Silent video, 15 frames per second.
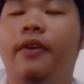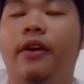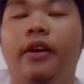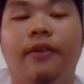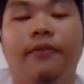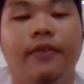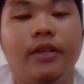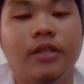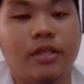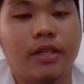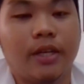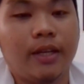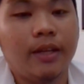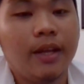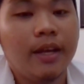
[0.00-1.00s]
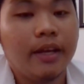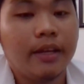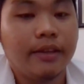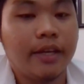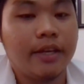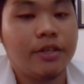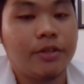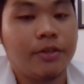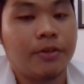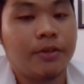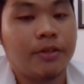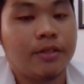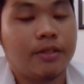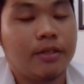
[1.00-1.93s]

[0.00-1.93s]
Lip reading: artificial dentures.